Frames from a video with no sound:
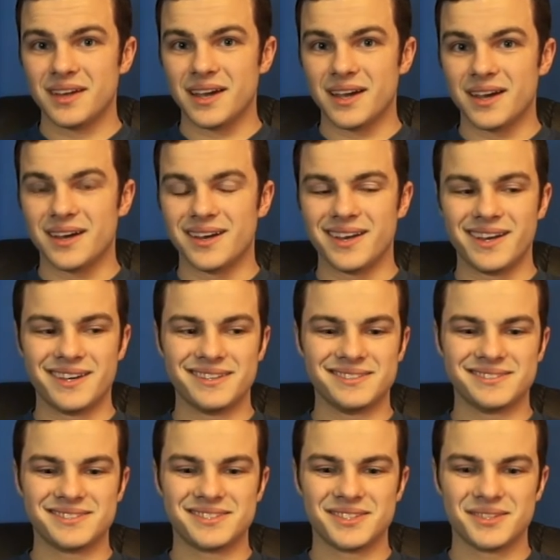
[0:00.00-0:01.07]

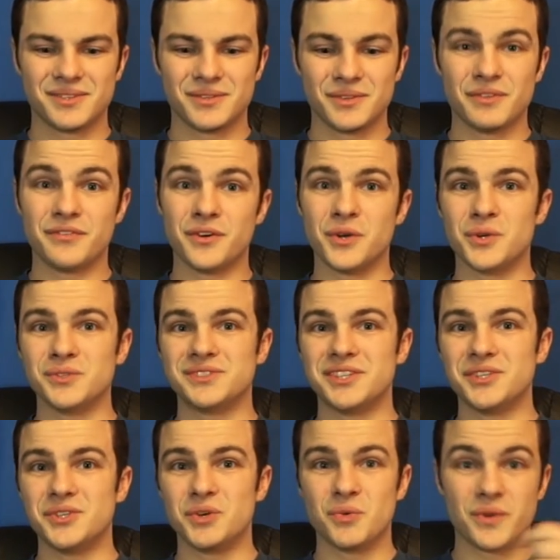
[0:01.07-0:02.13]
and the photos that
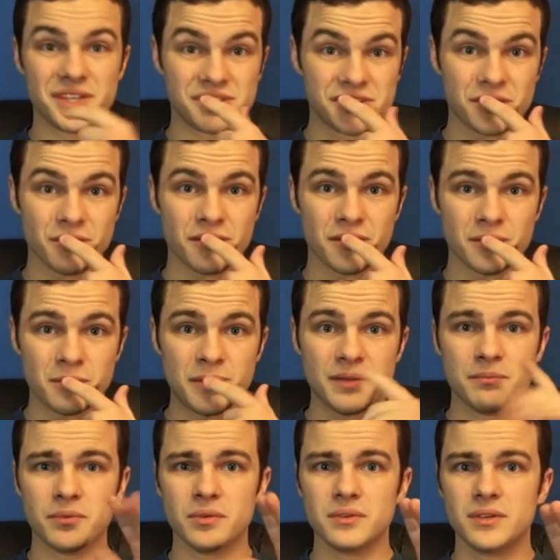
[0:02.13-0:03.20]
you don't want to share with other
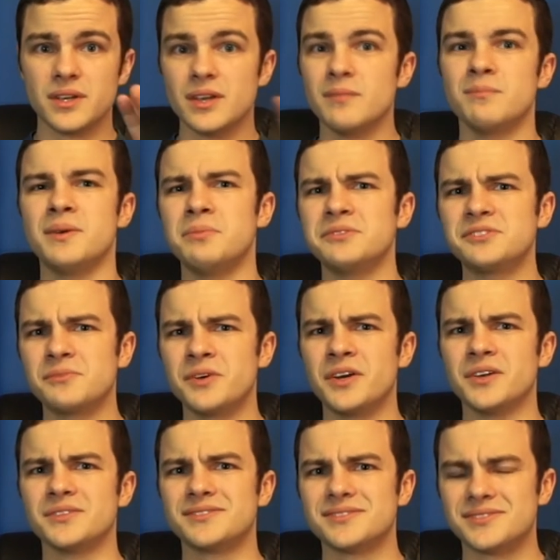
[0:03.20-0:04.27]
people, maybe somewhere
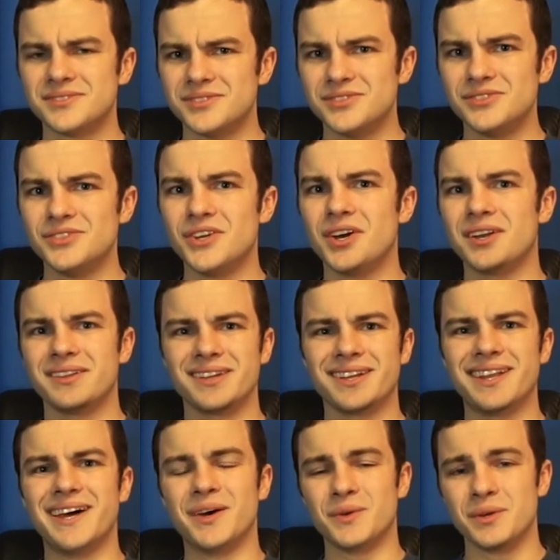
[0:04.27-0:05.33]
else, not on the
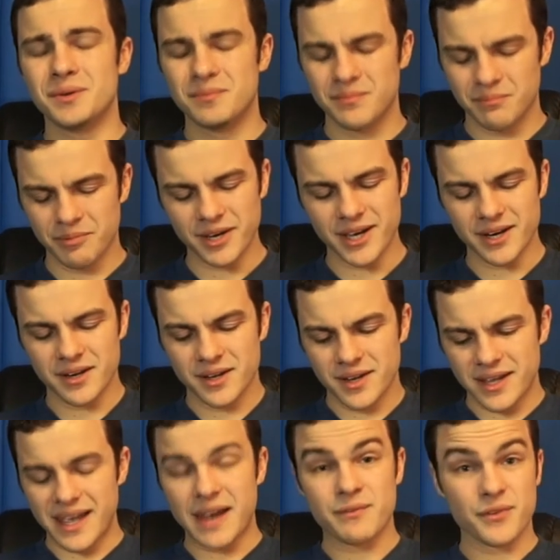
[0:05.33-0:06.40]
cloud. But
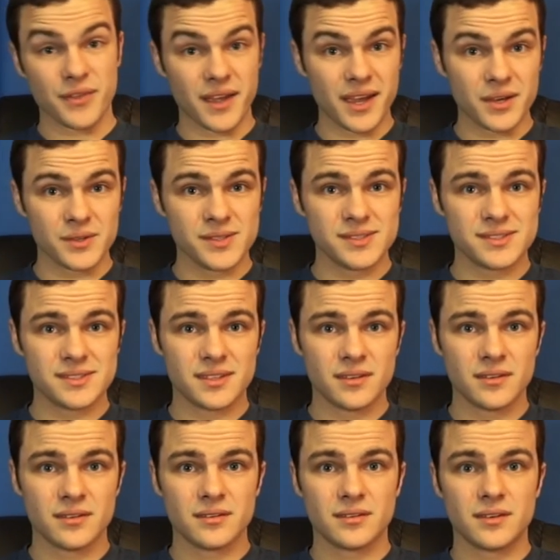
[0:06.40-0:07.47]
everything else,
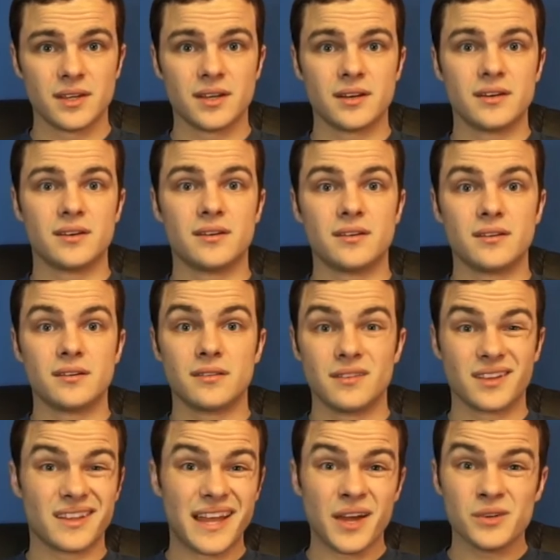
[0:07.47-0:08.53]
the
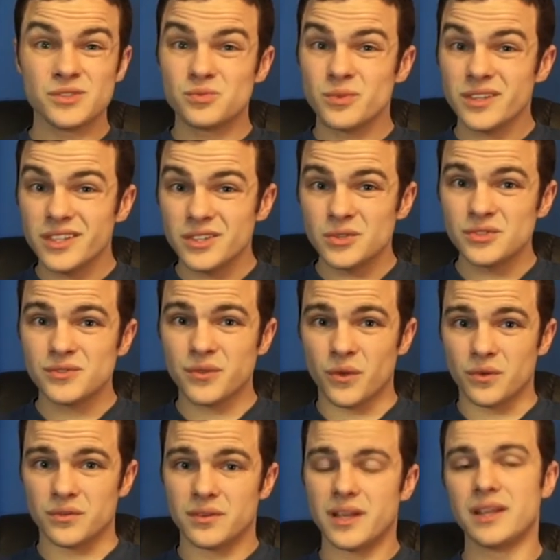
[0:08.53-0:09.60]
cloud is really
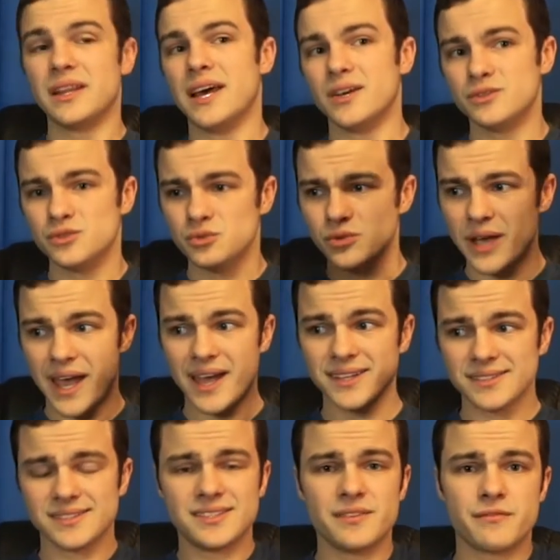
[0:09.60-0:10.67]
useful. It allows you to
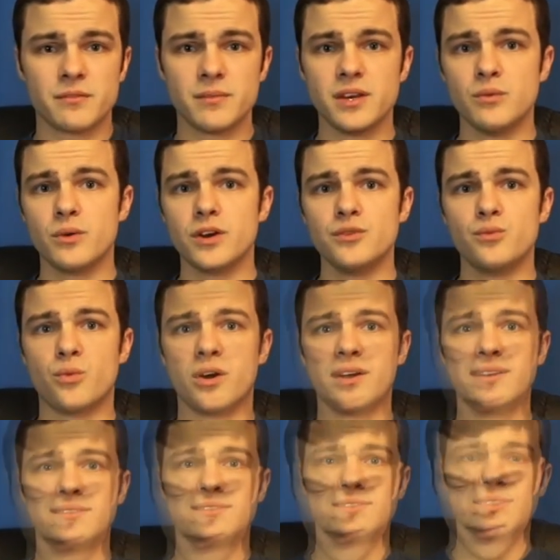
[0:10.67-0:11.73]
access it from anywhere you
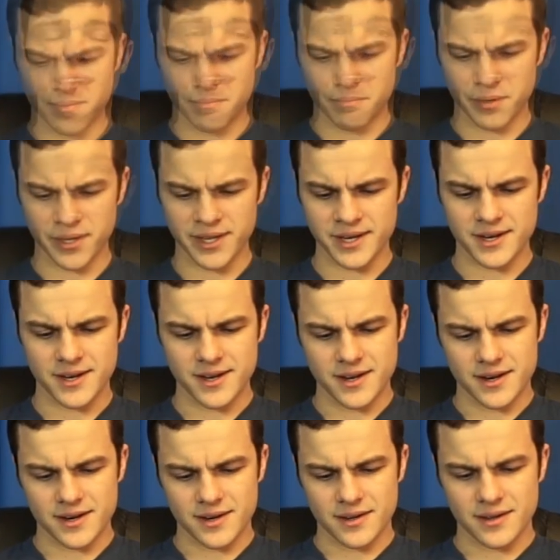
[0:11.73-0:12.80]
want, but
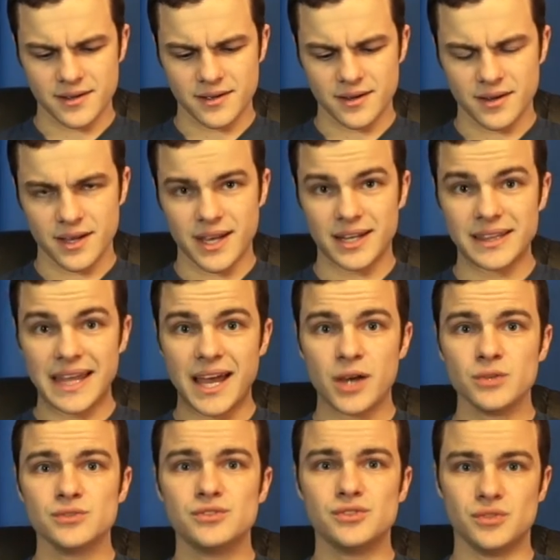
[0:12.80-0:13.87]
it
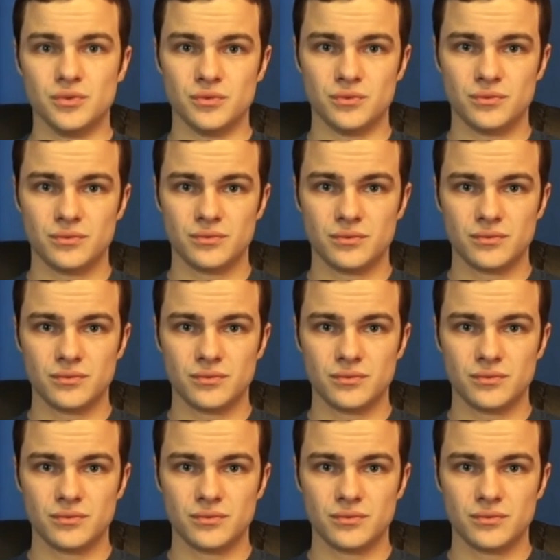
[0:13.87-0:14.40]
allows you